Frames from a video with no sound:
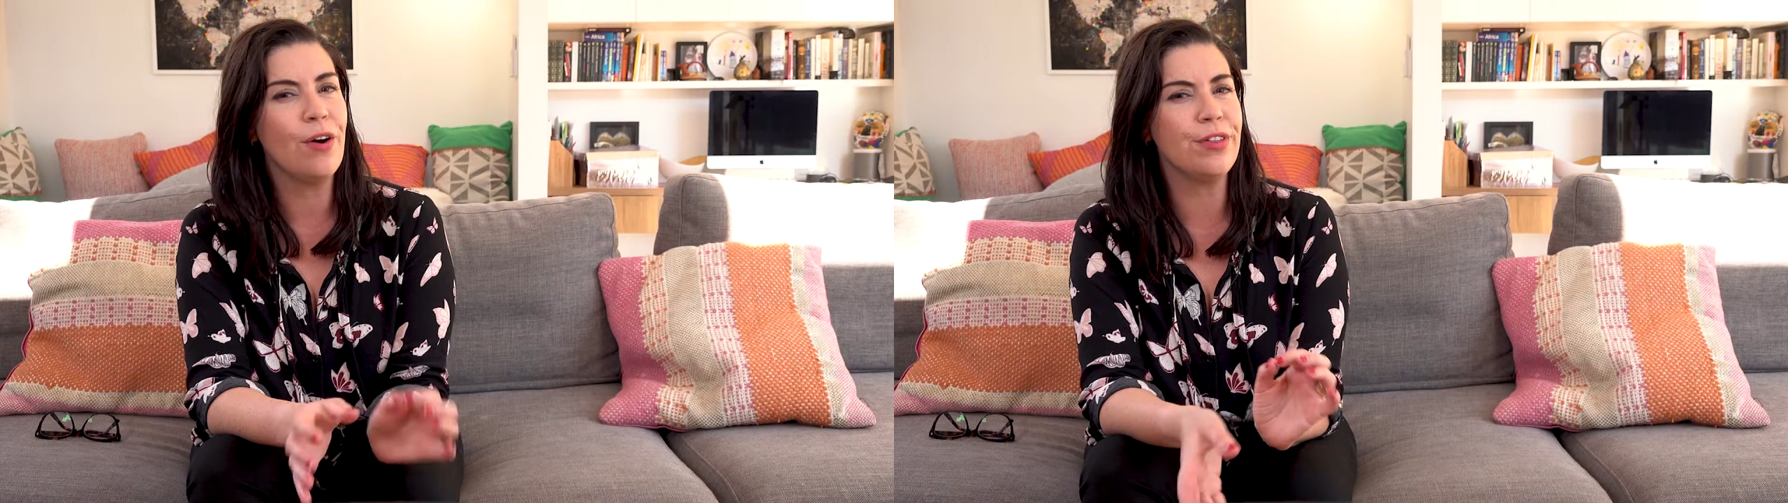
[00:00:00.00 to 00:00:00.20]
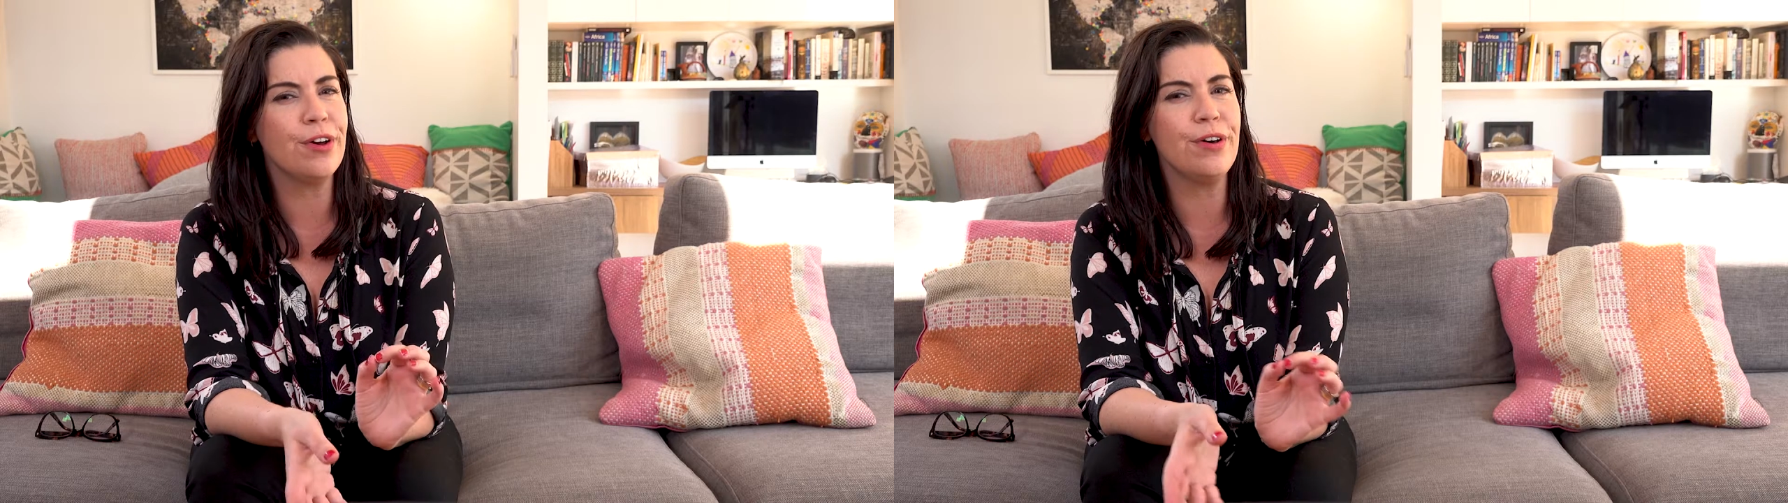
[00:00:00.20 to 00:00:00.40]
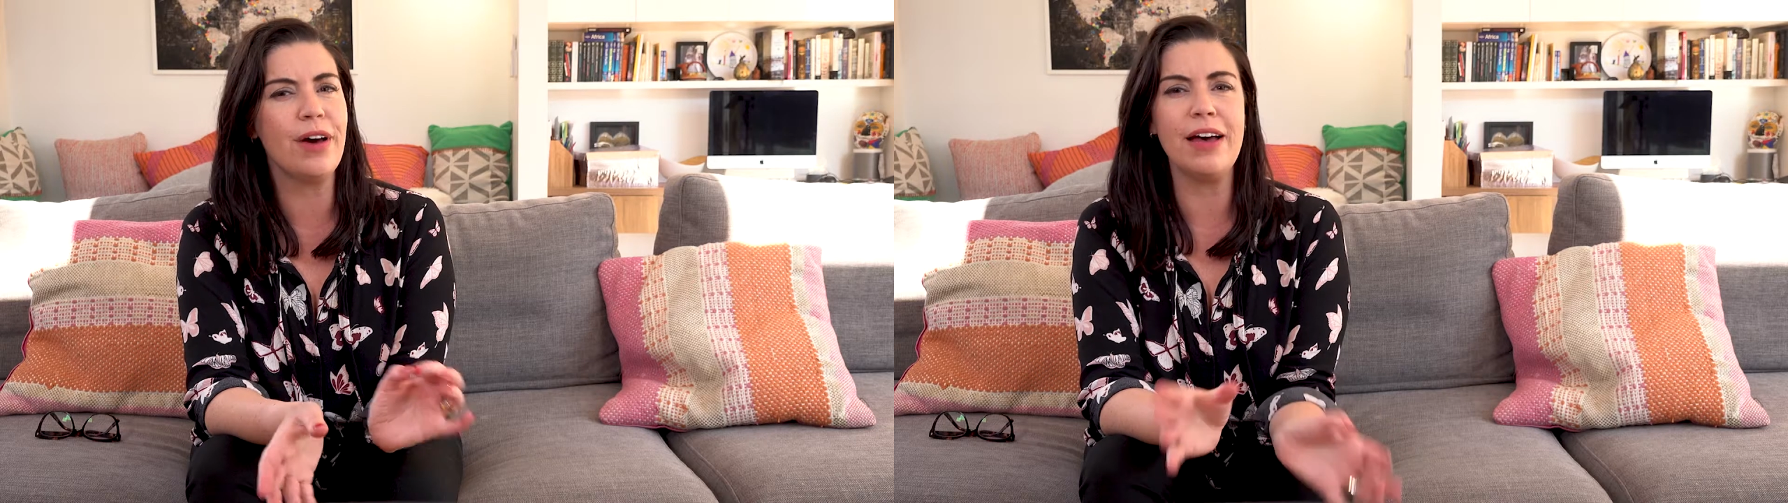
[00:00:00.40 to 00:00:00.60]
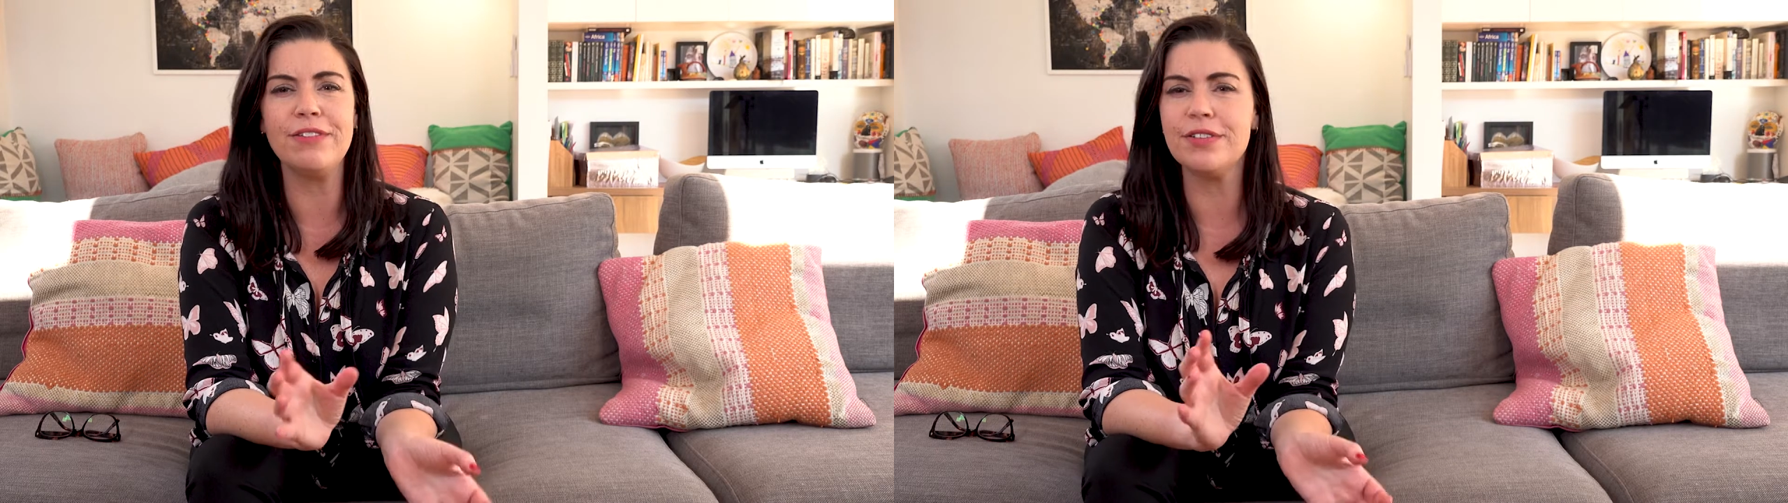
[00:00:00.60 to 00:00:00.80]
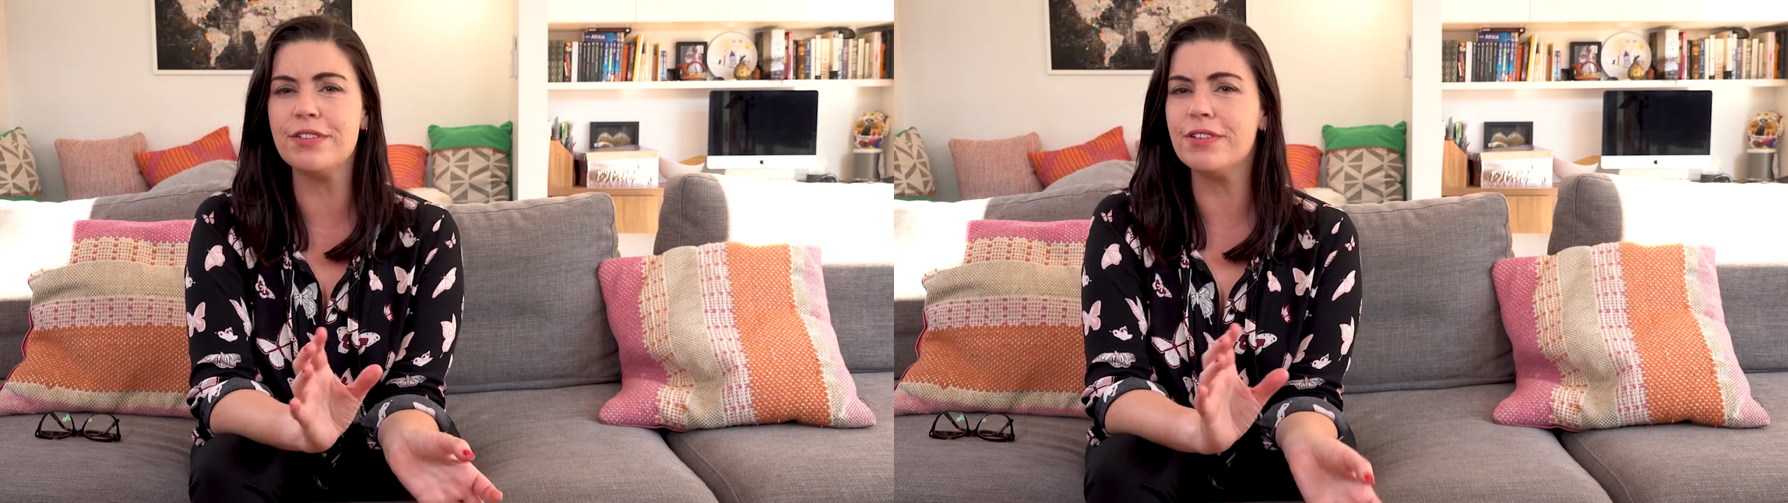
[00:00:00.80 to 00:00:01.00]
although
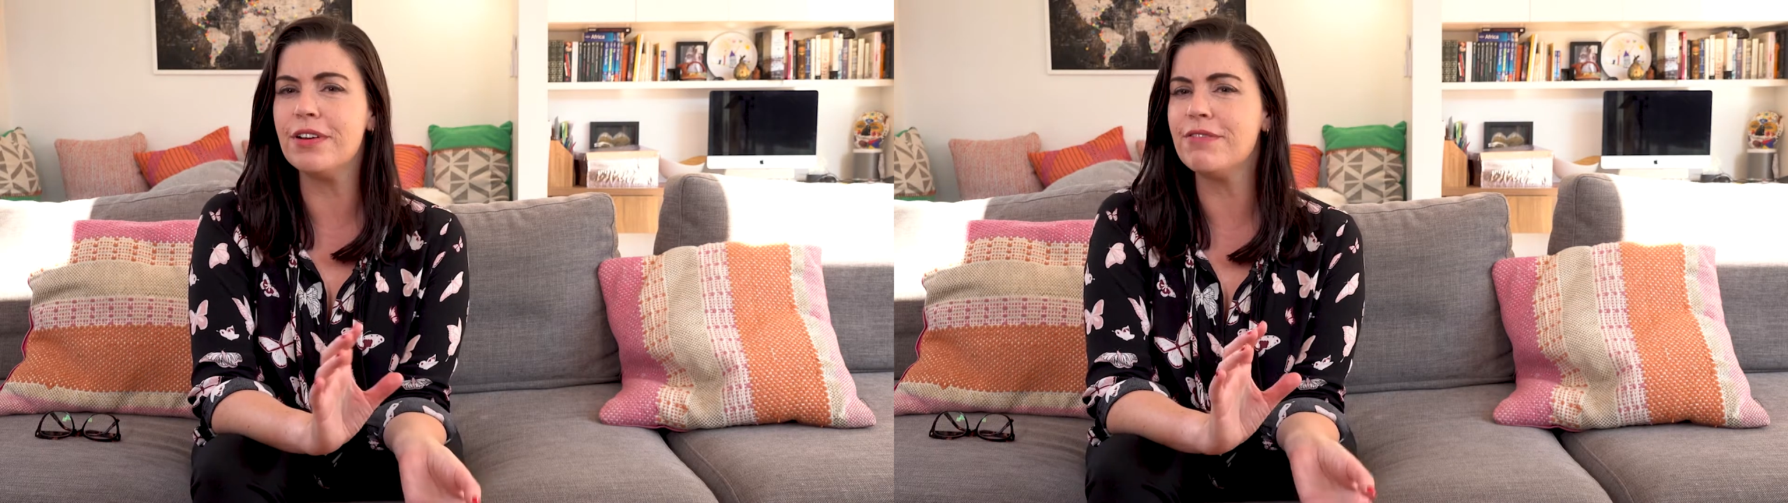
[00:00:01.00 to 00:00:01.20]
after